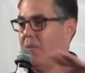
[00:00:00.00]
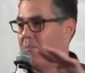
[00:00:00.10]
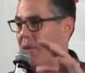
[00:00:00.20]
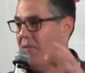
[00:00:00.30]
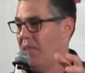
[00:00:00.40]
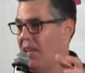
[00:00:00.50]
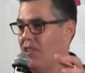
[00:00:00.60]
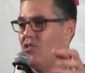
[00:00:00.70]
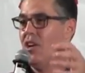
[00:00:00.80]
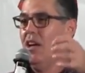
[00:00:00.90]
the
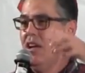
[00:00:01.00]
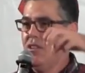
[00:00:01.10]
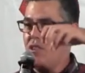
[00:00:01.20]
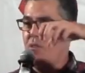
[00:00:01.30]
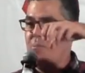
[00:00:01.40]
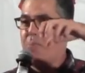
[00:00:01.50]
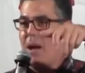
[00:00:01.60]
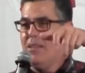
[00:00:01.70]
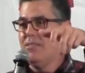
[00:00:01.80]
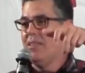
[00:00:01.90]
privilege to
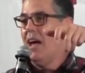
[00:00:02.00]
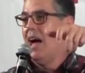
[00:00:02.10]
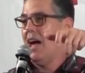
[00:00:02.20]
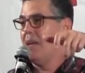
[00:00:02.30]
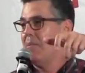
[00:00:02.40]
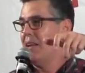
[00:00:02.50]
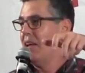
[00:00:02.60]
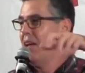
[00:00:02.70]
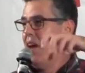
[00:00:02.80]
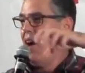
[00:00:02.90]
bust the
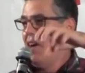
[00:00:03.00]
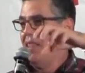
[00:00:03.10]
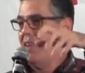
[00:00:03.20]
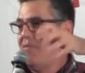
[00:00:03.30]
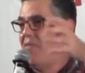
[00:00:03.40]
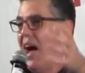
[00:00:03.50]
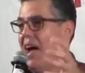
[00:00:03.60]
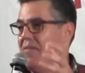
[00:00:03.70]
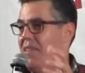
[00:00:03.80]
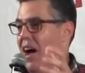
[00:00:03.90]
hymen on that
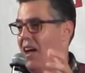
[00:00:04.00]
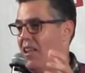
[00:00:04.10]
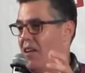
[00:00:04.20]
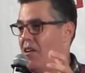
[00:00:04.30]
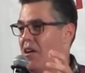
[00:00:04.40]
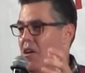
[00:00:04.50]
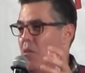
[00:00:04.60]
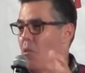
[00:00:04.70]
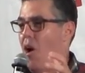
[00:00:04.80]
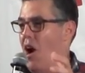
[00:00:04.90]

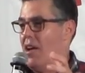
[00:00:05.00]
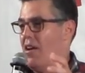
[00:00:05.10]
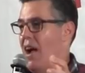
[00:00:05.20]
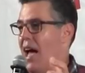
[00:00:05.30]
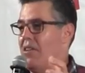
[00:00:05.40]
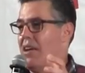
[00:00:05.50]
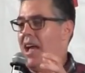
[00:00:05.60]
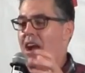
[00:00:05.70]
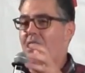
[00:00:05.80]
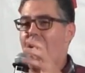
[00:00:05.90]
$5 water. I don't
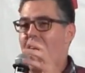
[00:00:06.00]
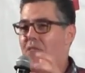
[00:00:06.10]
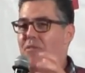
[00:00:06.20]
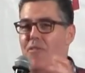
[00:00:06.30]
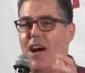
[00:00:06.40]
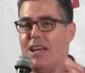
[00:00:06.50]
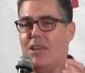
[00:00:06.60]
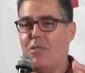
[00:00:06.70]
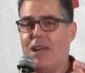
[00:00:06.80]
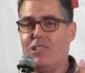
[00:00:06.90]
care how
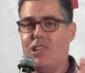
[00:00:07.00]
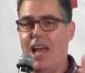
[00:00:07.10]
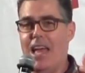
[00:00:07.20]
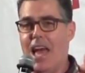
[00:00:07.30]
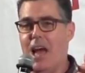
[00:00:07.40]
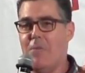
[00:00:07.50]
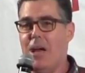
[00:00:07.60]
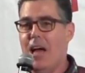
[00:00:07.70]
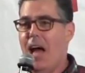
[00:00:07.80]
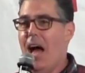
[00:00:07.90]
fucking rich I am.
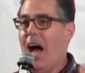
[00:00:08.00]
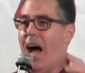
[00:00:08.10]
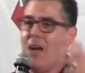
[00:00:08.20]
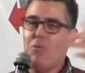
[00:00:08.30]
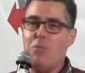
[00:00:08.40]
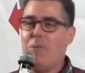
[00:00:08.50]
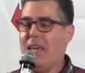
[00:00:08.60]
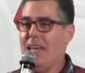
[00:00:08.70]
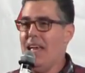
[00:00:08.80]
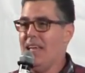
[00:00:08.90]
I will
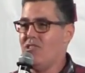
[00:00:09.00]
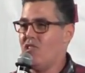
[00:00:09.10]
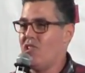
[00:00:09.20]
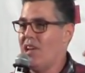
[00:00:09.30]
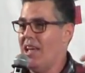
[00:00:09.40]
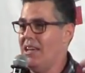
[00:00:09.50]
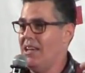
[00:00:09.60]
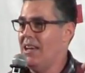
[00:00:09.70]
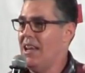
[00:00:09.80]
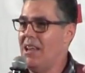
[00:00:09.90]
be at shit,
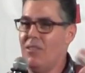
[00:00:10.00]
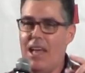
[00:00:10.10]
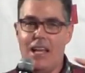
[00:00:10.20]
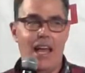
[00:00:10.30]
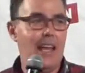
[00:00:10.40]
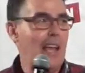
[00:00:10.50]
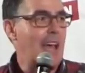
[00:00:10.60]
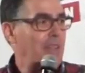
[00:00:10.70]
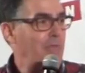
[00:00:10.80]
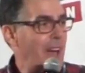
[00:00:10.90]
like,
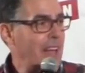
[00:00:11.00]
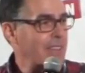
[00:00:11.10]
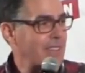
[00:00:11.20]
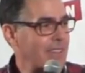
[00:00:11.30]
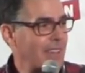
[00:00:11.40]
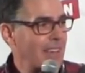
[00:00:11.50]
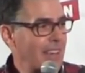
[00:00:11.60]
at events